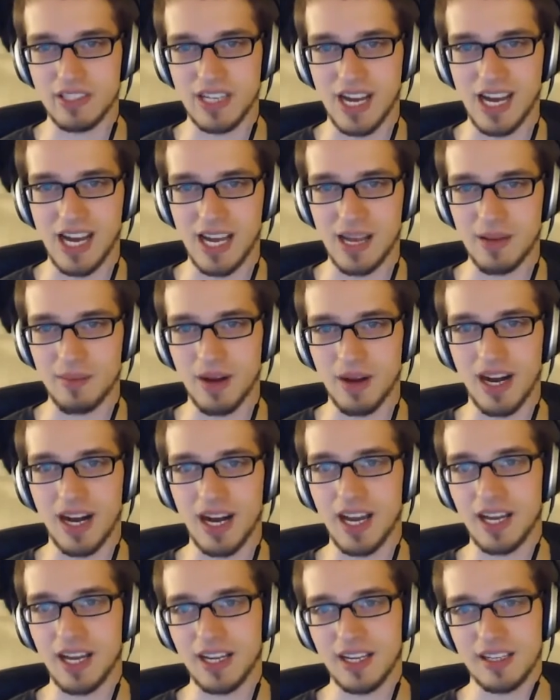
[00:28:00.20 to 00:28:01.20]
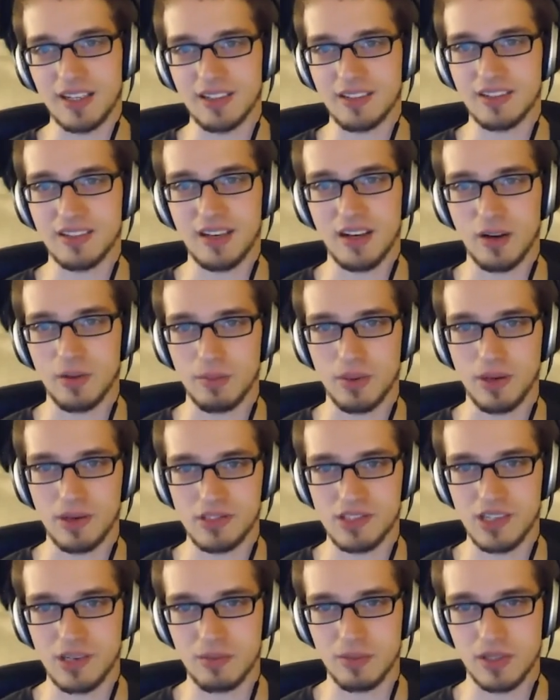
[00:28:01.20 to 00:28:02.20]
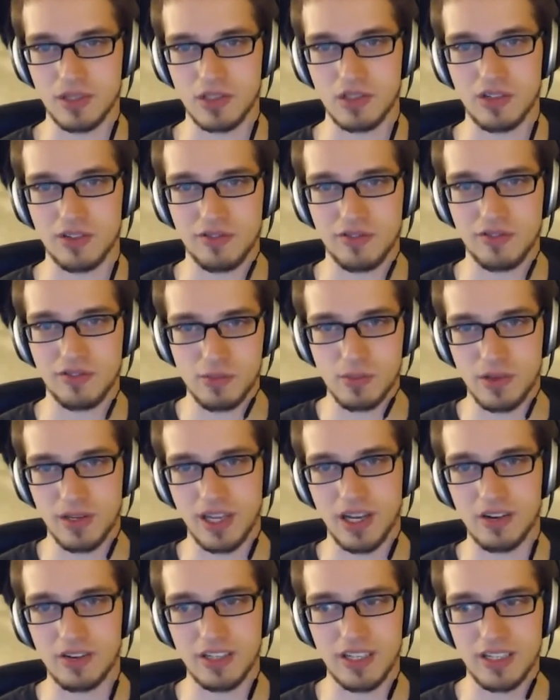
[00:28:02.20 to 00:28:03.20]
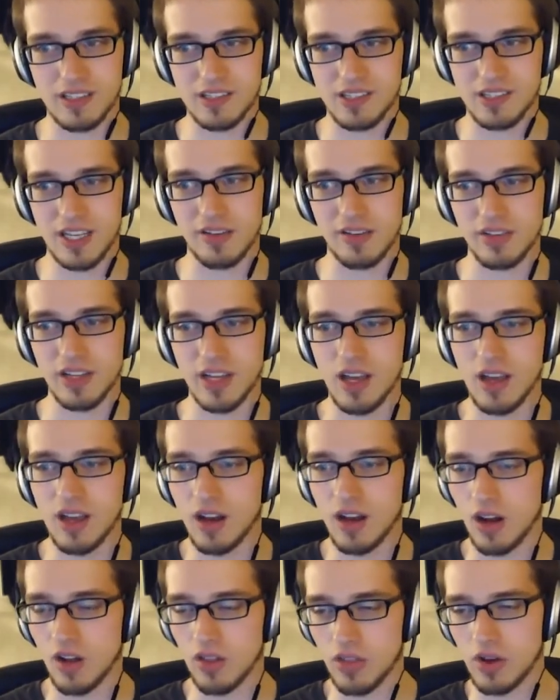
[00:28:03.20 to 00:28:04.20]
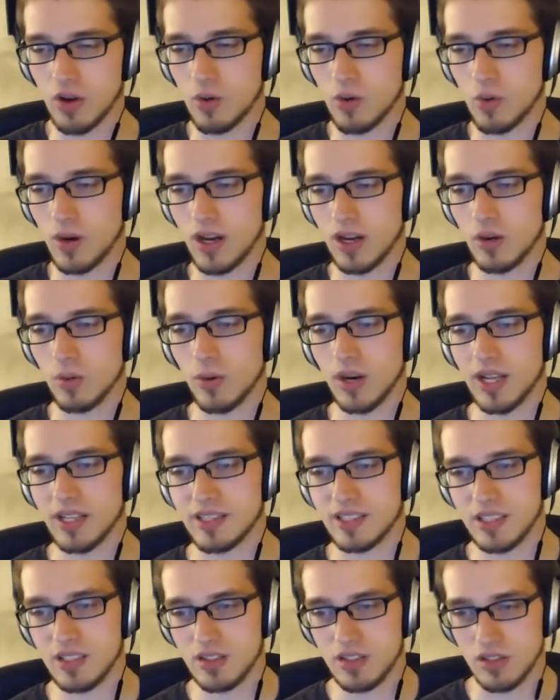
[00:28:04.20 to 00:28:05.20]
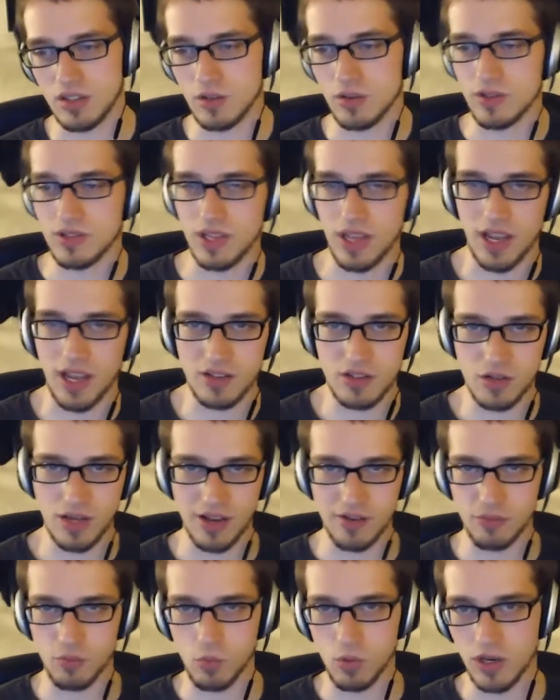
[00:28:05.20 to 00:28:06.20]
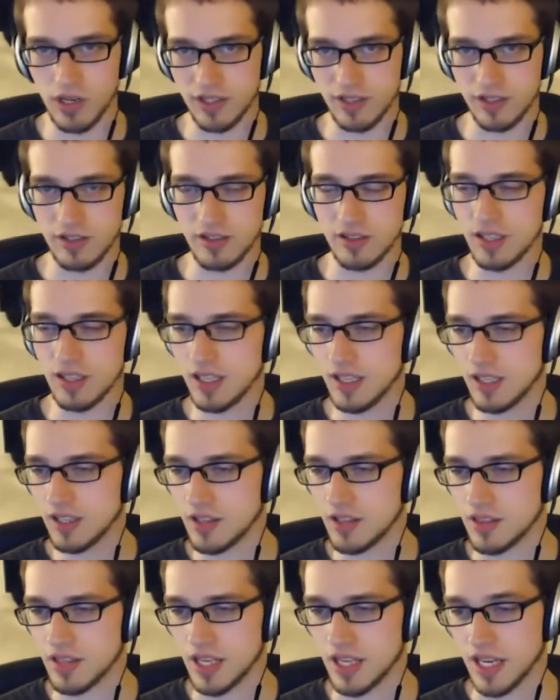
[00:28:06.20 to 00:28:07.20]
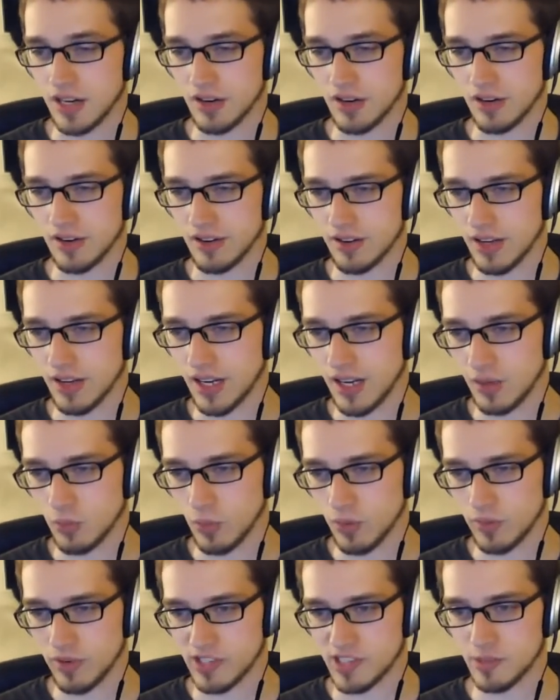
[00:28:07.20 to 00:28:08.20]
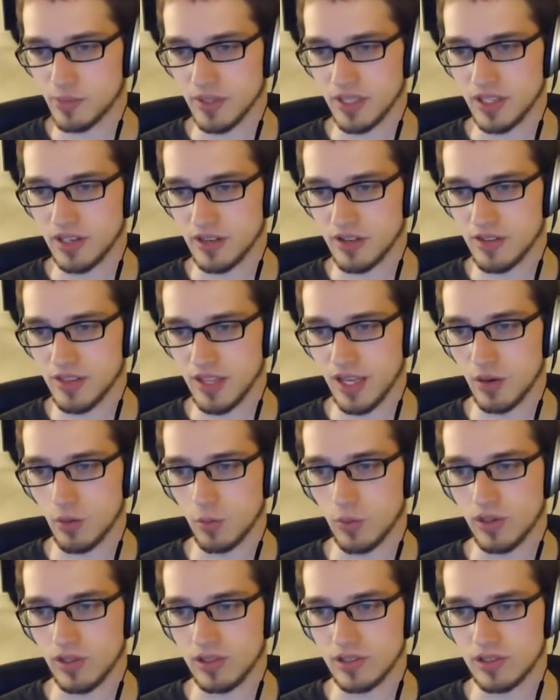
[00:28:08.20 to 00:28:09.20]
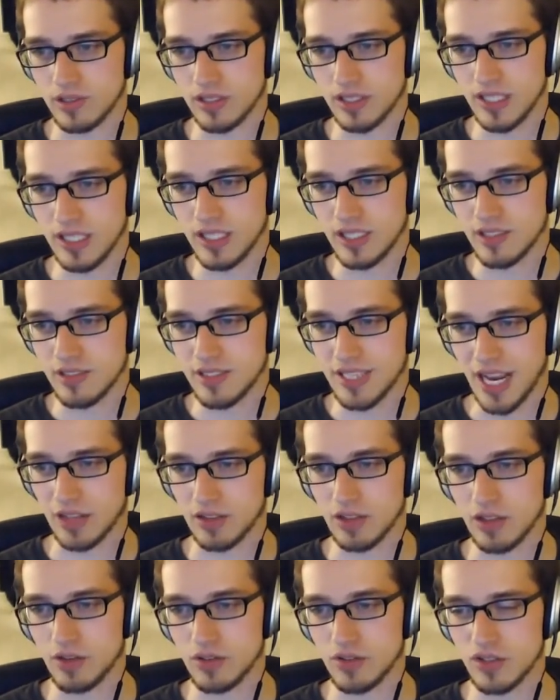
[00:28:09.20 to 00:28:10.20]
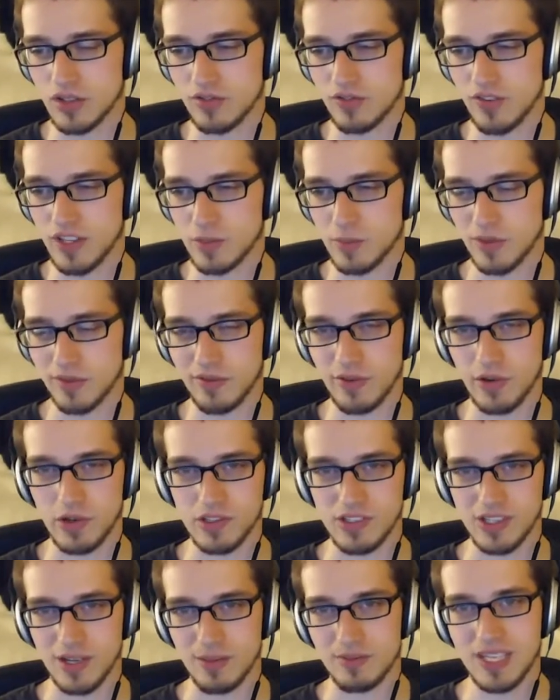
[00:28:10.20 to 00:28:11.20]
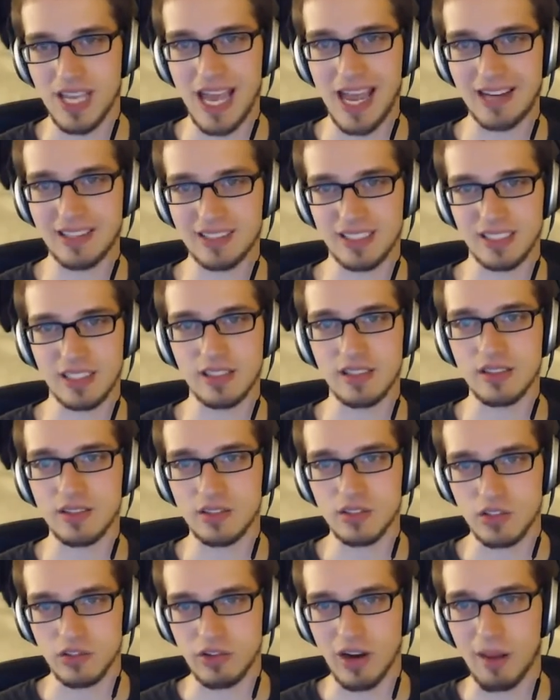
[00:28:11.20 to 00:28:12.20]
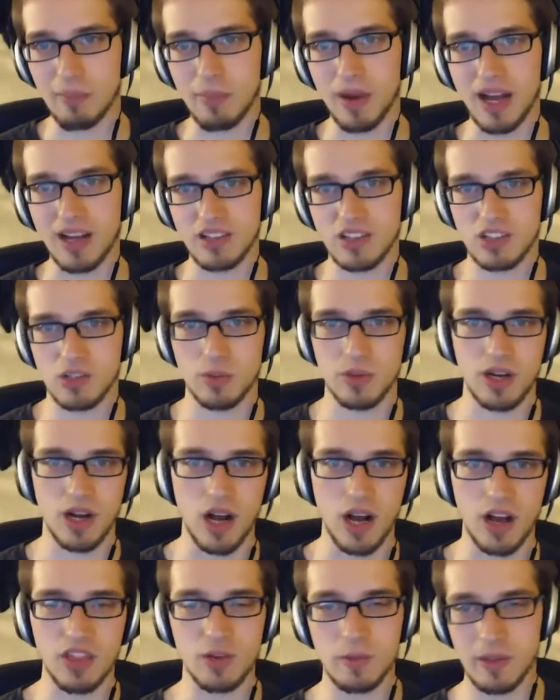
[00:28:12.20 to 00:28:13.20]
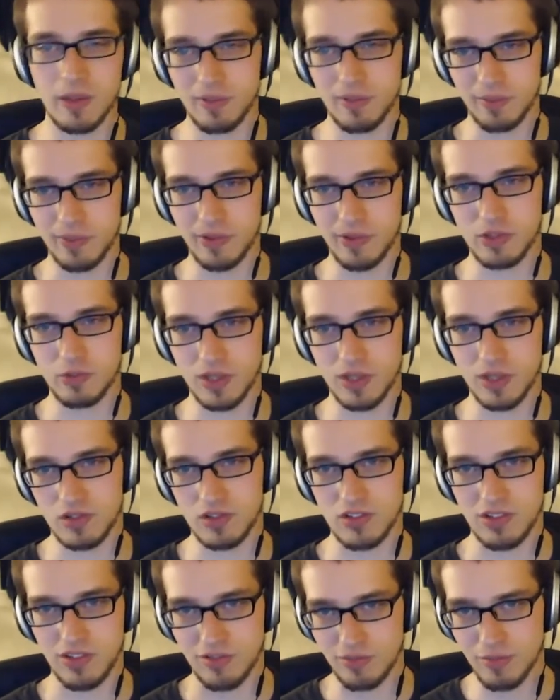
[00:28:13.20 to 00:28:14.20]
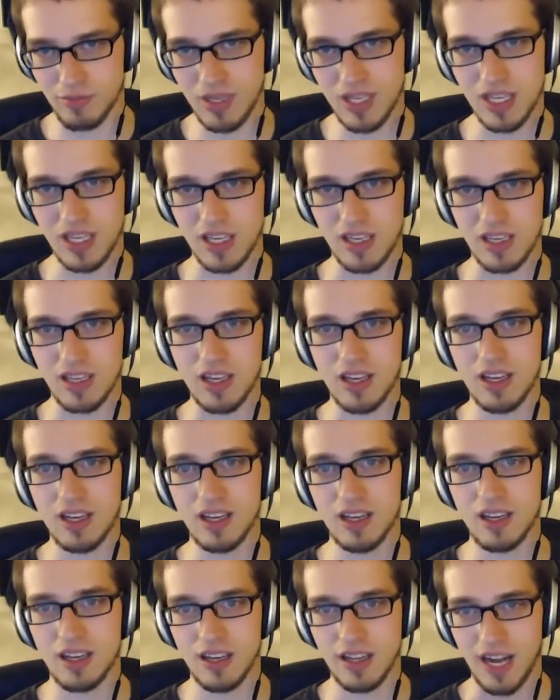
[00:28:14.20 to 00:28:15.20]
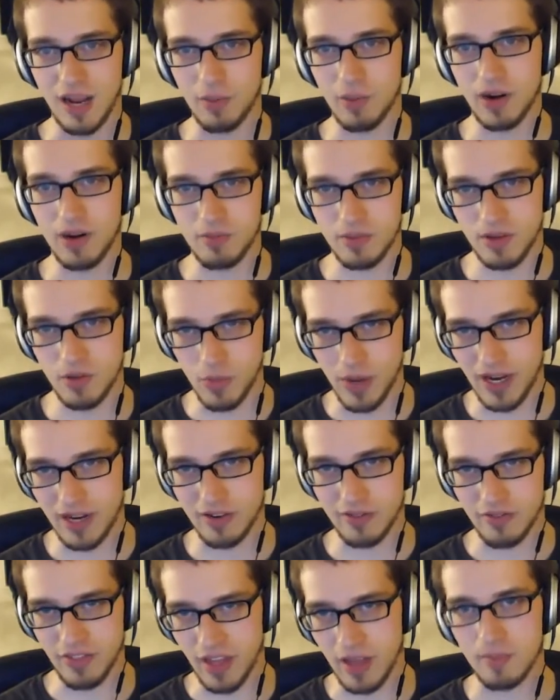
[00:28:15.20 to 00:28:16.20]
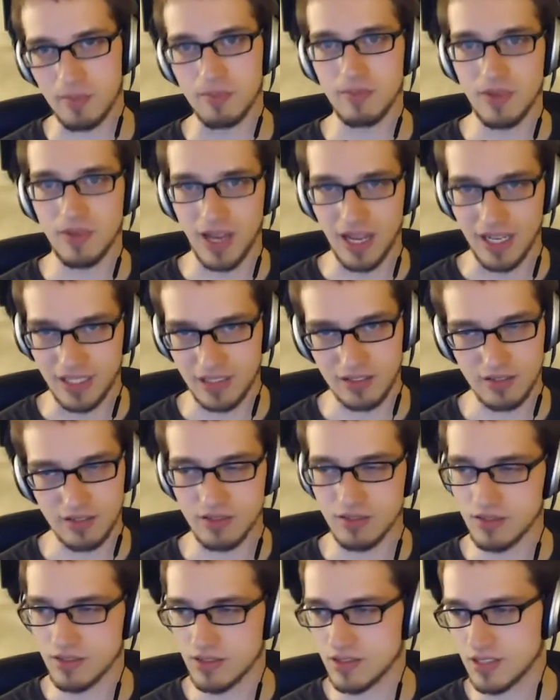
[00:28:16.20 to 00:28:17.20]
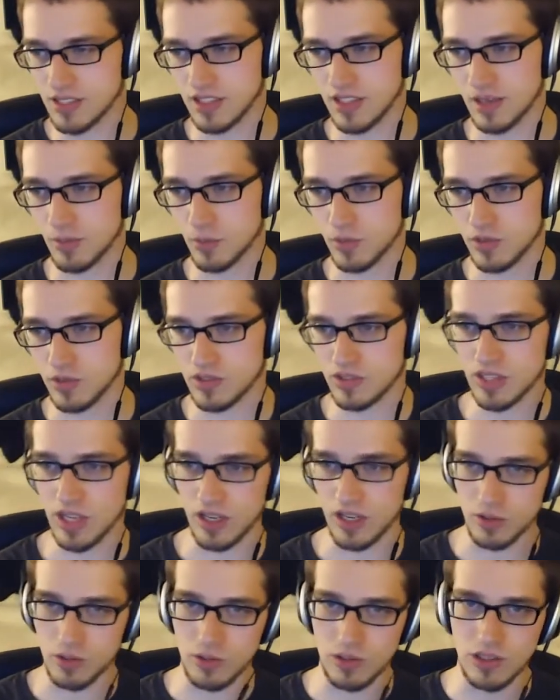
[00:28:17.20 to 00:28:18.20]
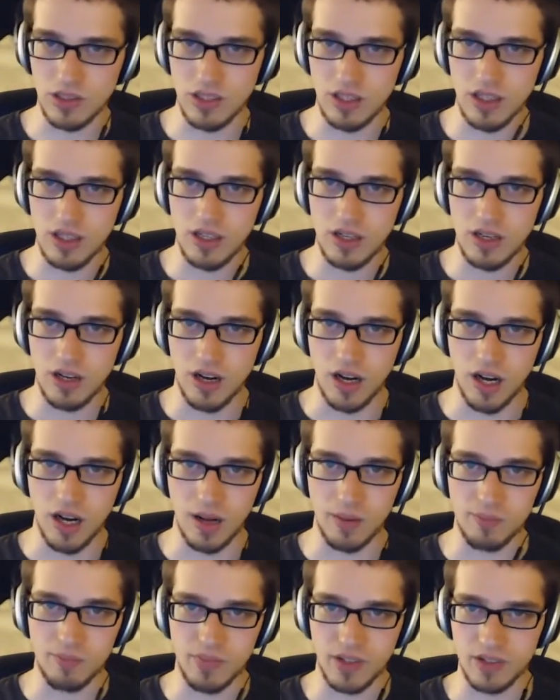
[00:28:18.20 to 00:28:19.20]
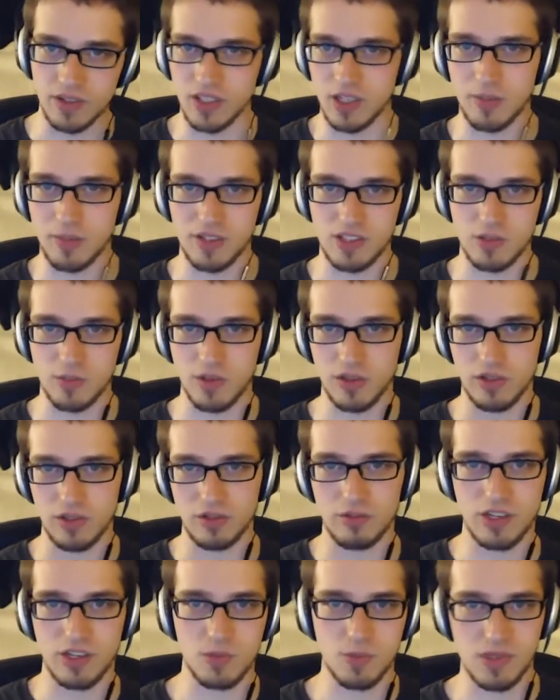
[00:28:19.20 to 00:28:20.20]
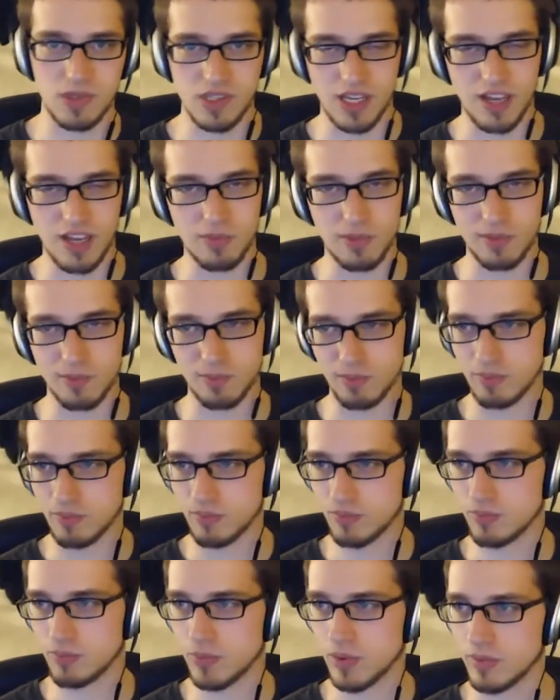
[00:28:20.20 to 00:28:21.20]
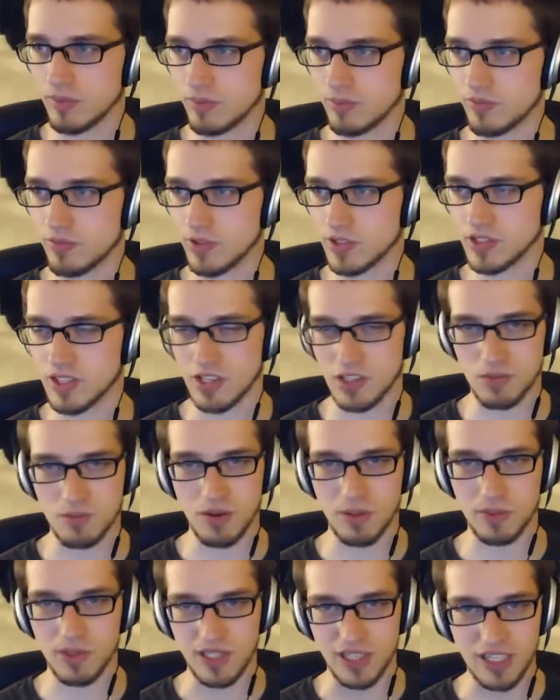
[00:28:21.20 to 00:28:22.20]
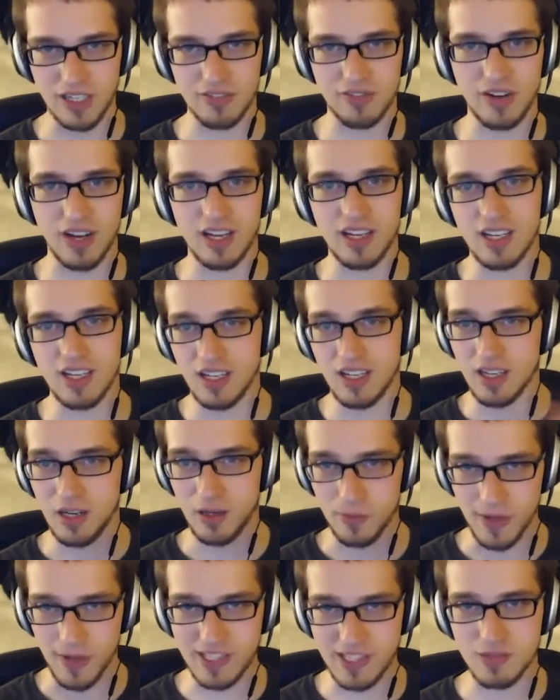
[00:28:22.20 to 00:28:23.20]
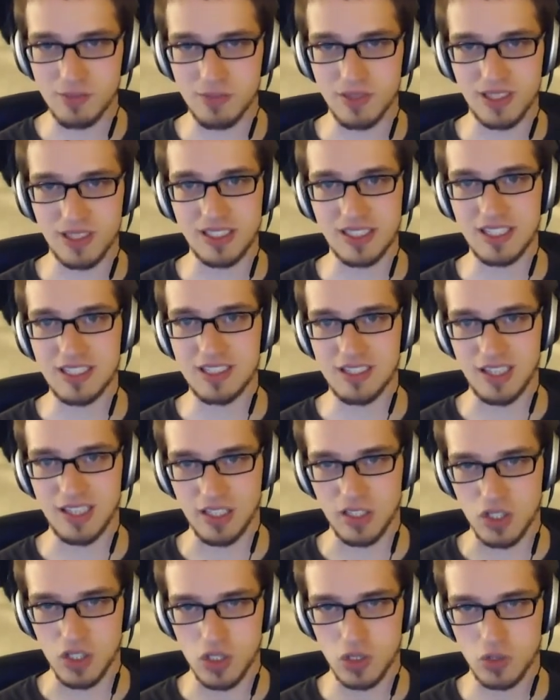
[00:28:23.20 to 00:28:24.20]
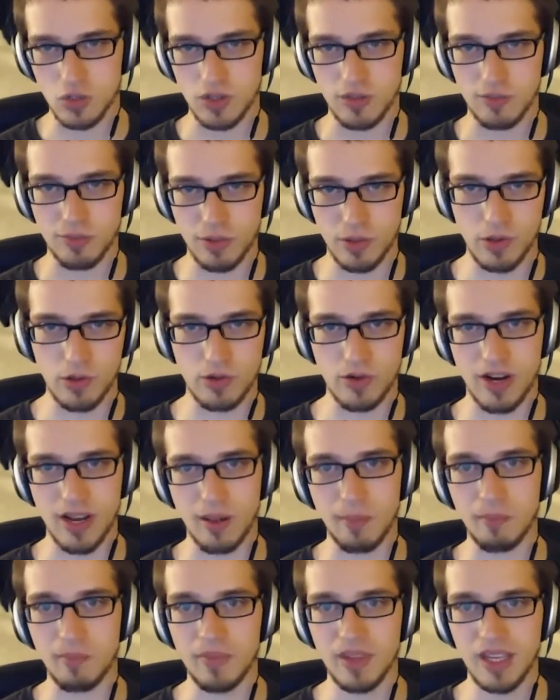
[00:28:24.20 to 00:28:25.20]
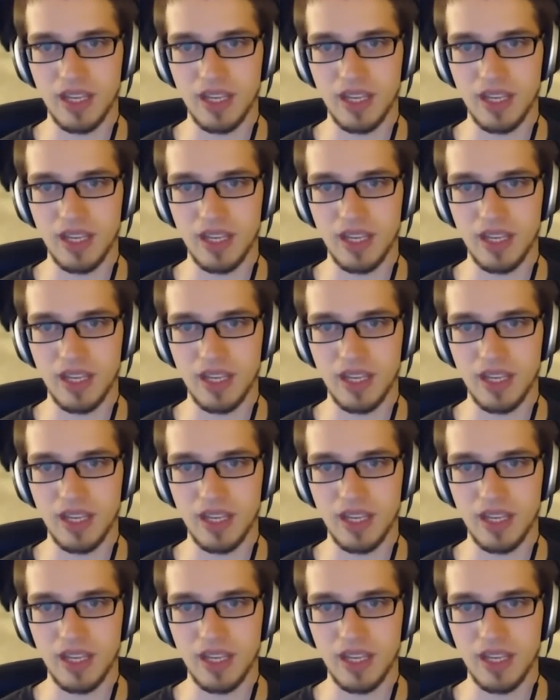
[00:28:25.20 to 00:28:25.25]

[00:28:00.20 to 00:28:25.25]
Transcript: time I, you know, posted a picture to Facebook. I don't need it saved. Although what I did do is I do have one recipe here that will download new Facebook photos I'm tagged in to Dropbox. So when other people post pictures of me and I want to be aware of them, I can see them, which is kind of cool. I'll talk about some other recipes I have, but first I should probably clarify. A recipe is like a short program